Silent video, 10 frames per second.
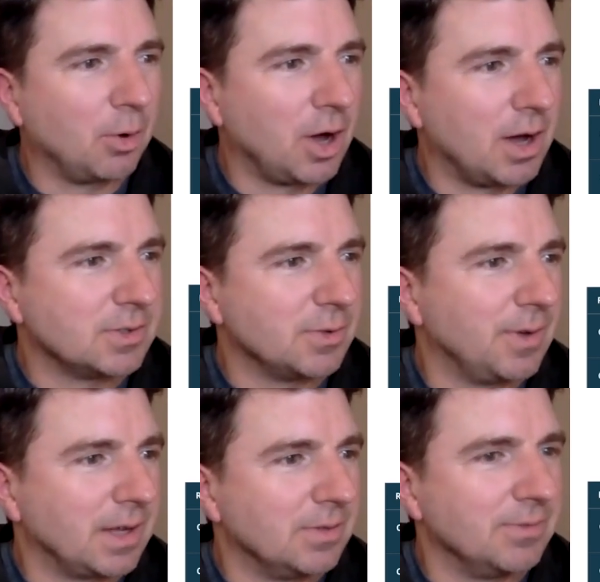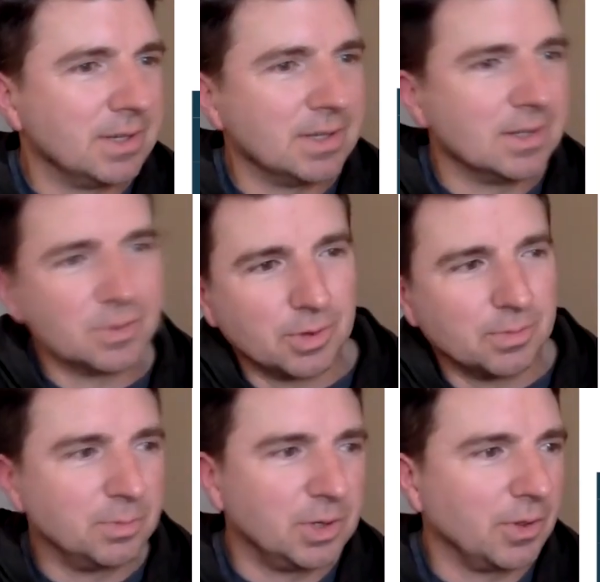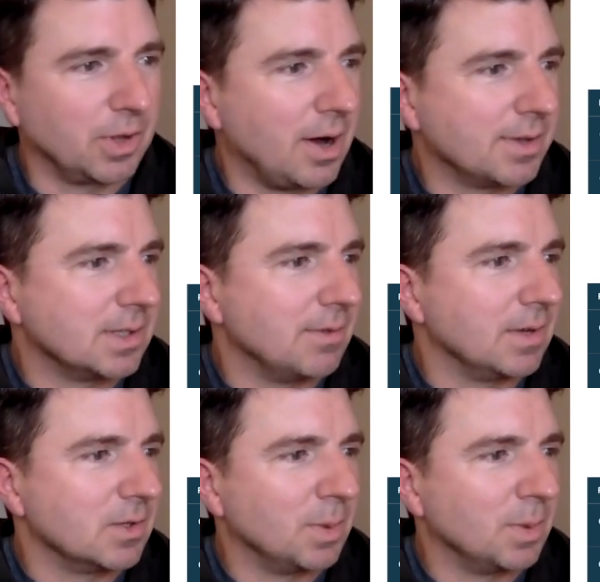cost effective it is, or the cost savings.